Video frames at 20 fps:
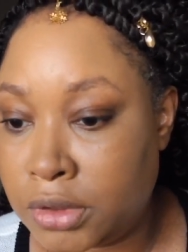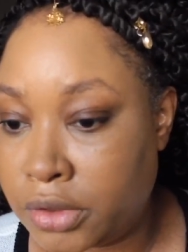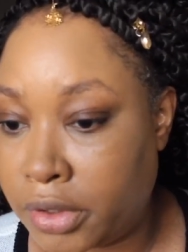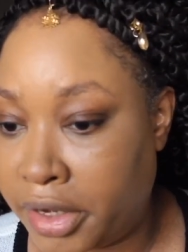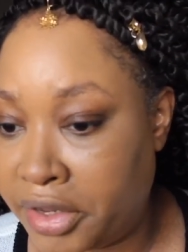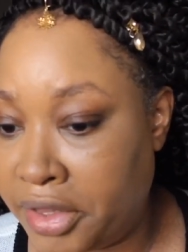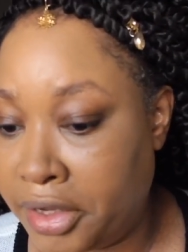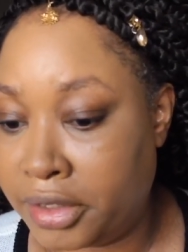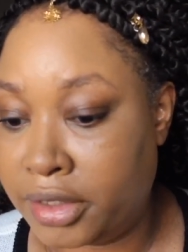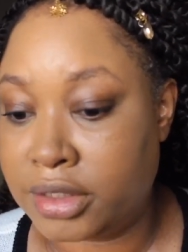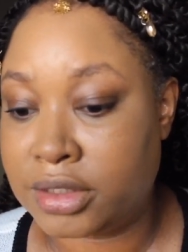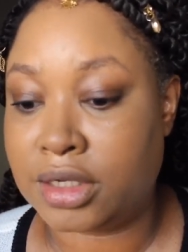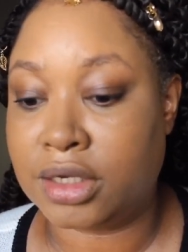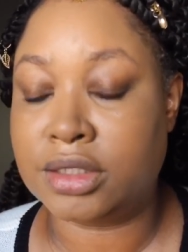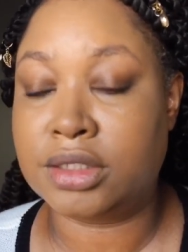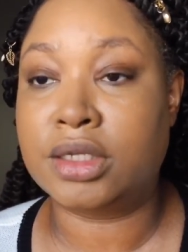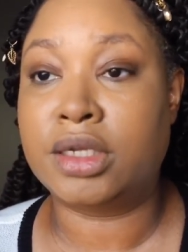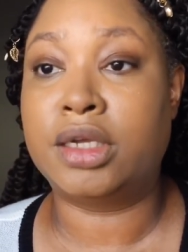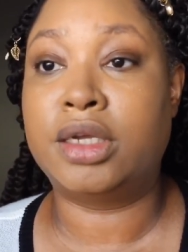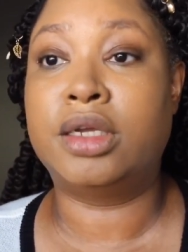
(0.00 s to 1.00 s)
So I think this
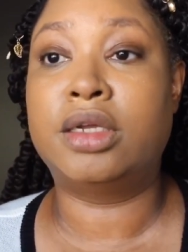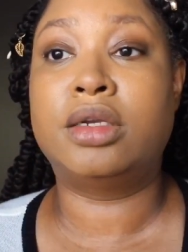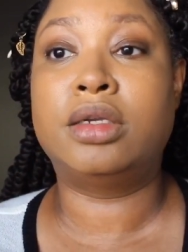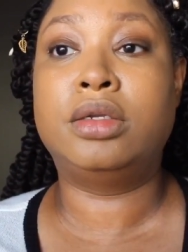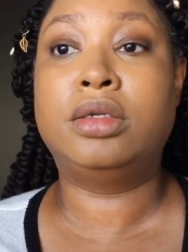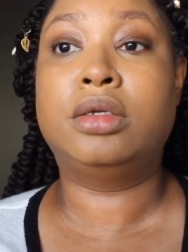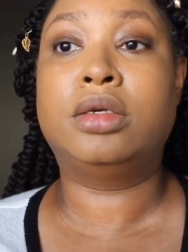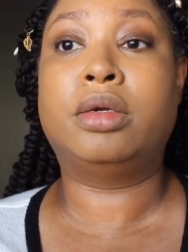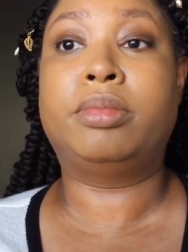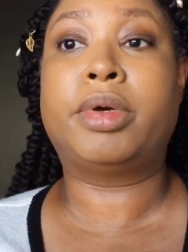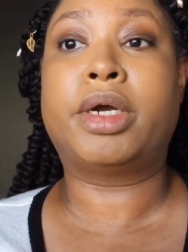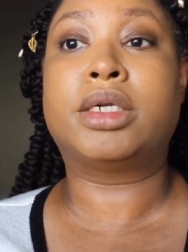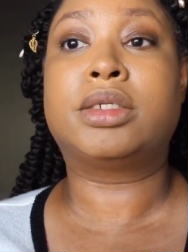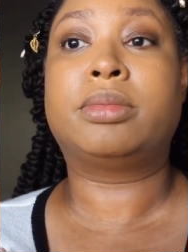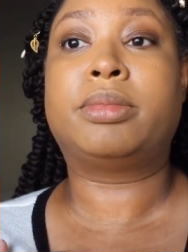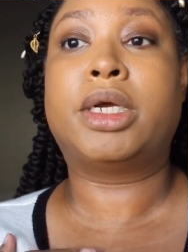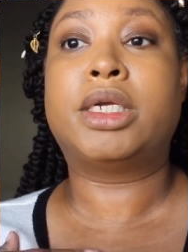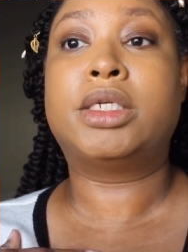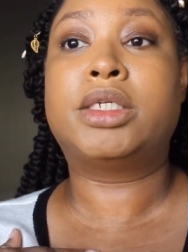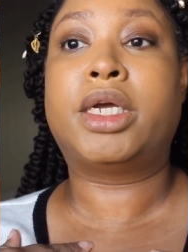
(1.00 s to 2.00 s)
looks good compared
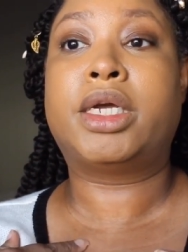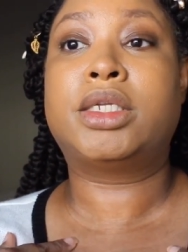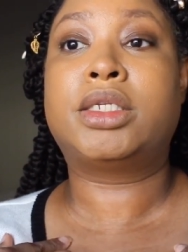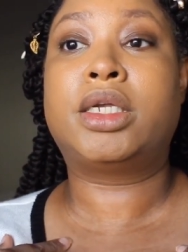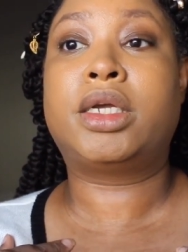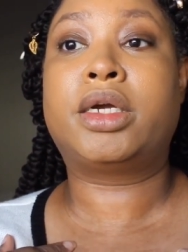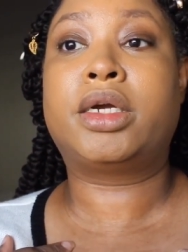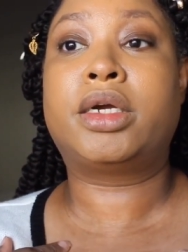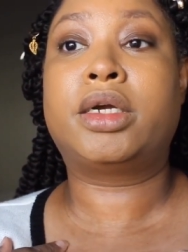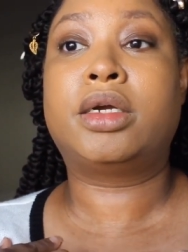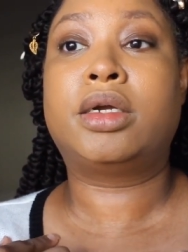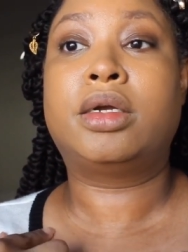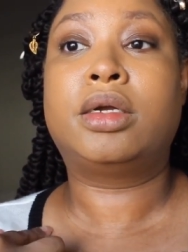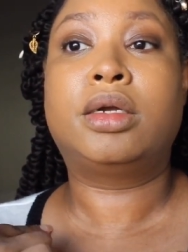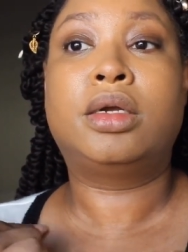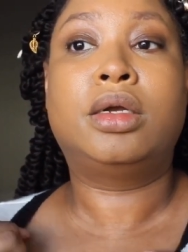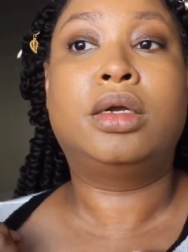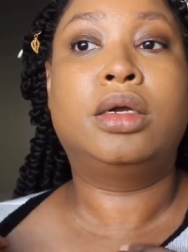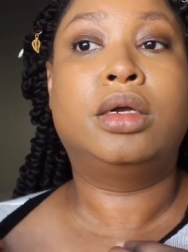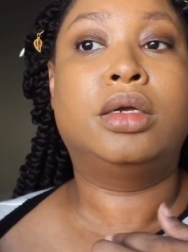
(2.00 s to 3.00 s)
to my chest here.
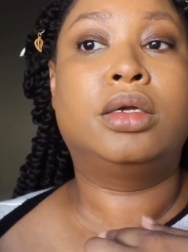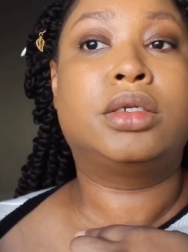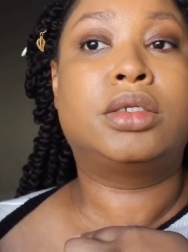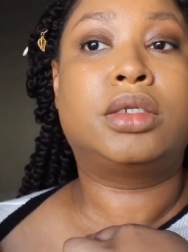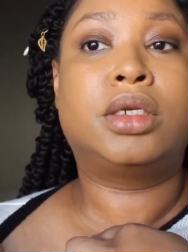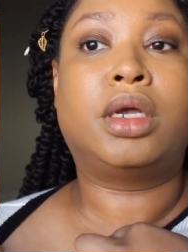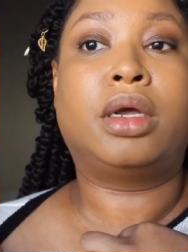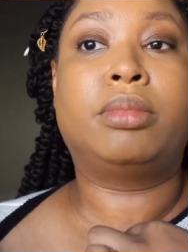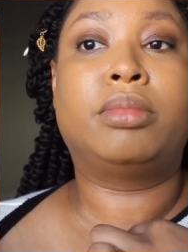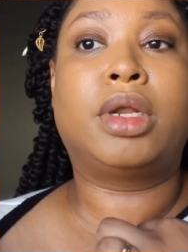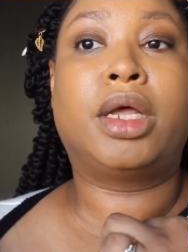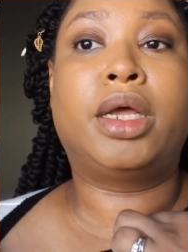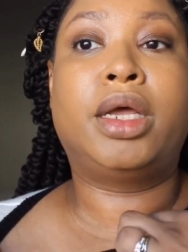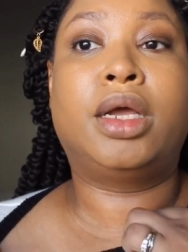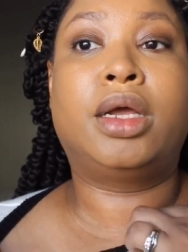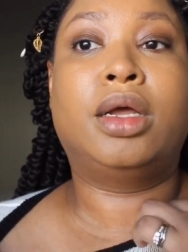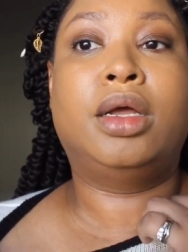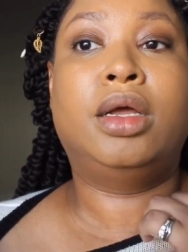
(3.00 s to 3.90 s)
See, I'm like